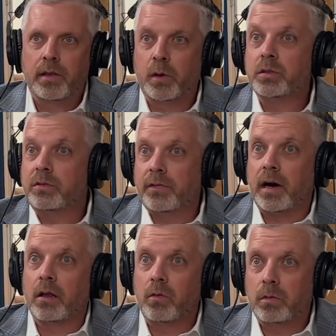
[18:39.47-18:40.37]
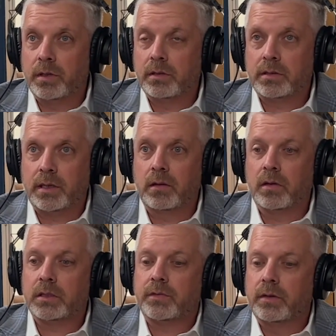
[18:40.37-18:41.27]
those who follow the City of
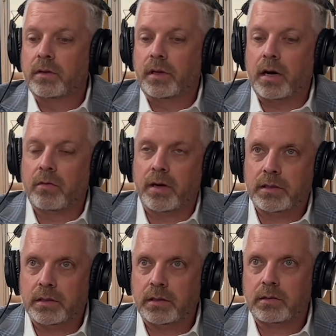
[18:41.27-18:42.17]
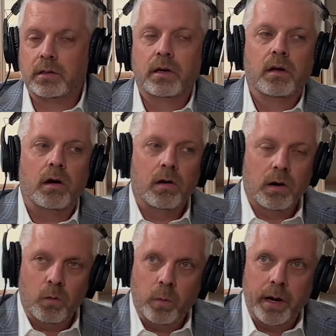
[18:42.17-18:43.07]
Lawrenceville and our residents are
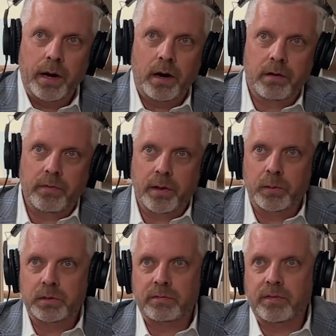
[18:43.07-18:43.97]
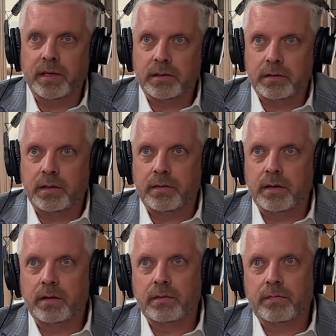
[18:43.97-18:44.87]
aware of those events that
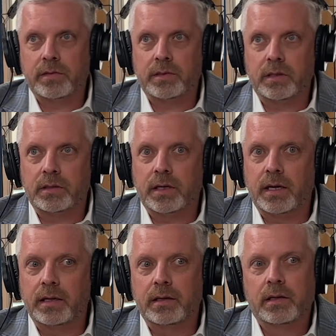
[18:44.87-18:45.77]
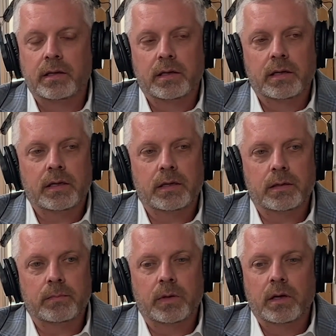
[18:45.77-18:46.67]
they're facilitating.
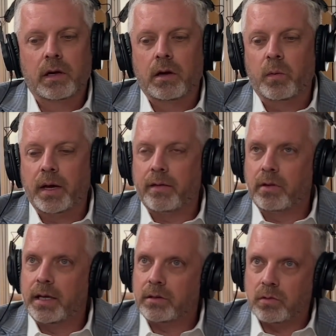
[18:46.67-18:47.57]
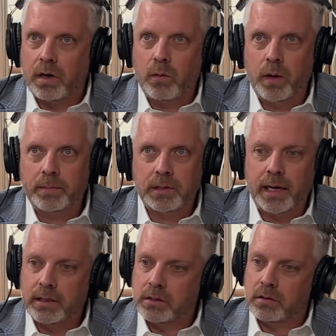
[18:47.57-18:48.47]
Mm-hmm. We have links on our
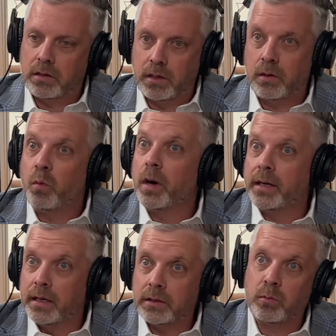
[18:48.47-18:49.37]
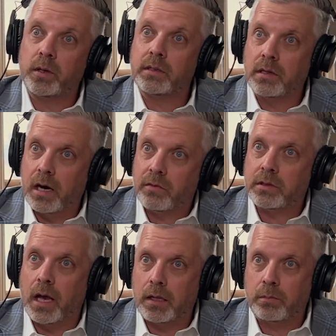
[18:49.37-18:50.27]
websites that what is and what is not
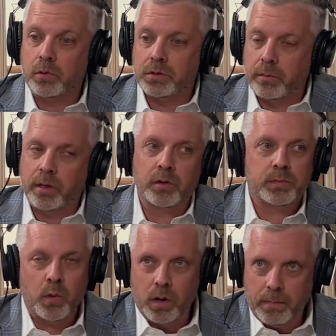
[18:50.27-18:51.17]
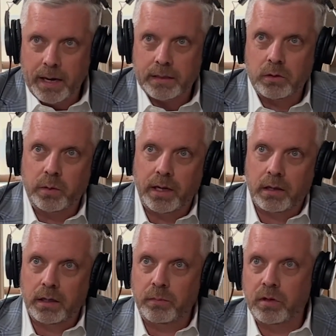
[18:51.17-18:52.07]
recyclable. Some of those point back to Gwinnett
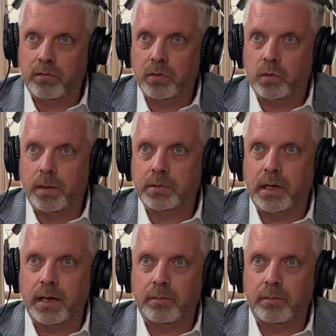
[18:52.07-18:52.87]
Clean Beautiful's website.